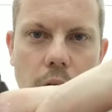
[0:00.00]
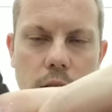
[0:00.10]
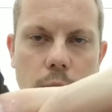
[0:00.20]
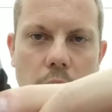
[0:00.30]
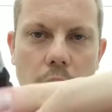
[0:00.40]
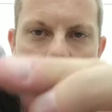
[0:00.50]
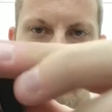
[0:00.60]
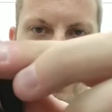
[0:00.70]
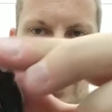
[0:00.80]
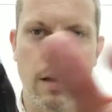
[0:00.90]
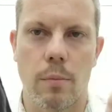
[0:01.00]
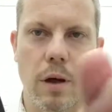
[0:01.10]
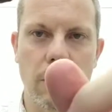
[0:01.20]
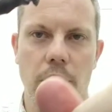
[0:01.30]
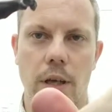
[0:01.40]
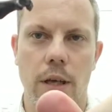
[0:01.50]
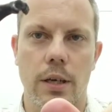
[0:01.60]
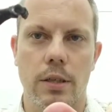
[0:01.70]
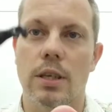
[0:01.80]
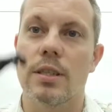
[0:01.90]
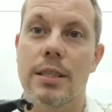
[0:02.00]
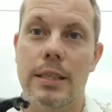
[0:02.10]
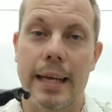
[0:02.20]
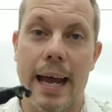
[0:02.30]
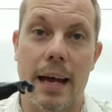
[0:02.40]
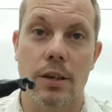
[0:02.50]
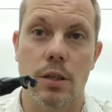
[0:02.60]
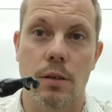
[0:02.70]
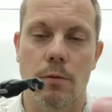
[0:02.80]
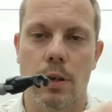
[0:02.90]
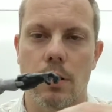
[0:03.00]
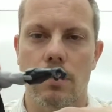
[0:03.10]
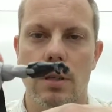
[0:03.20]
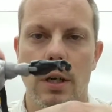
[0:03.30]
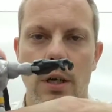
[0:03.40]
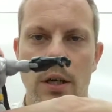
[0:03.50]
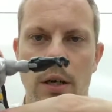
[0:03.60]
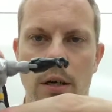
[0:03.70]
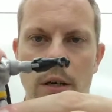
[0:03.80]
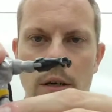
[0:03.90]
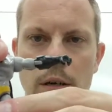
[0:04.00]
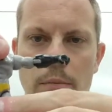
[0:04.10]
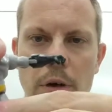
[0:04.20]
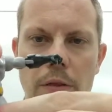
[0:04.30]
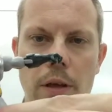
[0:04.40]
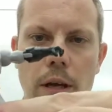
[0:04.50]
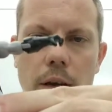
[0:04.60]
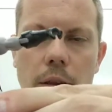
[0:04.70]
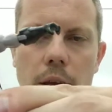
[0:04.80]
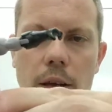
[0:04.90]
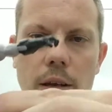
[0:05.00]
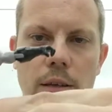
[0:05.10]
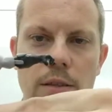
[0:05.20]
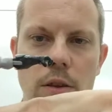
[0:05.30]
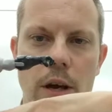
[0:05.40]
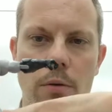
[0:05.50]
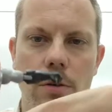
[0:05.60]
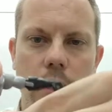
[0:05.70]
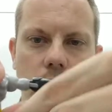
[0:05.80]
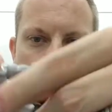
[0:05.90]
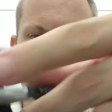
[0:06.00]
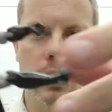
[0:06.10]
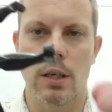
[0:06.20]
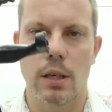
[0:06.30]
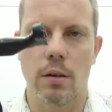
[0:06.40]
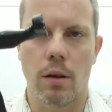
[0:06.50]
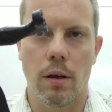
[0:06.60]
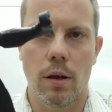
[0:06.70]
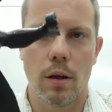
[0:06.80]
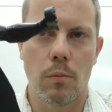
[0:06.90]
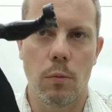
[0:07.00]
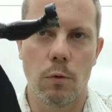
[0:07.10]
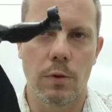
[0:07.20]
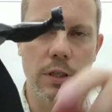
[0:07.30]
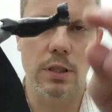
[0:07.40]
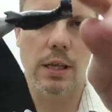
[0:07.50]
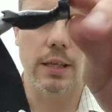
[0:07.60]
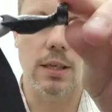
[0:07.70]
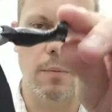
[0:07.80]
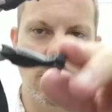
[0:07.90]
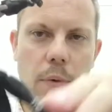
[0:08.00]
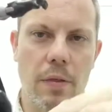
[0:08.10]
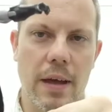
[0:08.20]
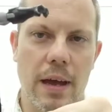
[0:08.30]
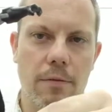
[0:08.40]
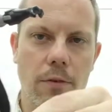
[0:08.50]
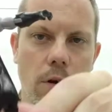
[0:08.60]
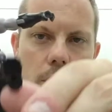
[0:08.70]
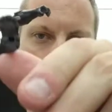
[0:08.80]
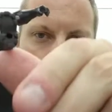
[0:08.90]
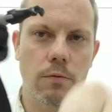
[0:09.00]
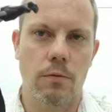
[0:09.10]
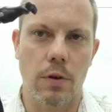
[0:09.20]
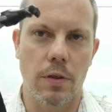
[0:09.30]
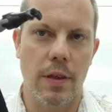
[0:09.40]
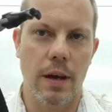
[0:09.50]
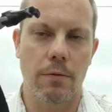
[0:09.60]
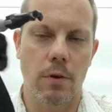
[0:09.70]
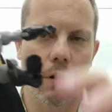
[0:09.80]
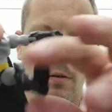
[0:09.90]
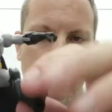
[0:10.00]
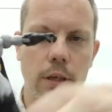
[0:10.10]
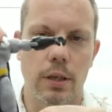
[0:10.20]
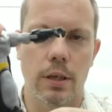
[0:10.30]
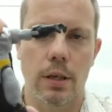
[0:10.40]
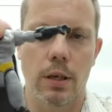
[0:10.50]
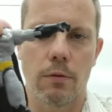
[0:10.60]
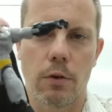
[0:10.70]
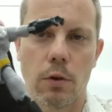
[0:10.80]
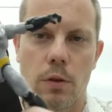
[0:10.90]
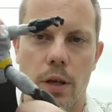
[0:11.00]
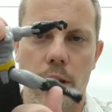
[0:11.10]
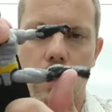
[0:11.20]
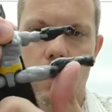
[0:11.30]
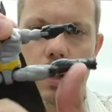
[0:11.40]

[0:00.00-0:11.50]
awesome. I love that about the Justice League action figures, about that. And then he has thigh rotation, and he can move his legs up about that far, and that far, and he can even do the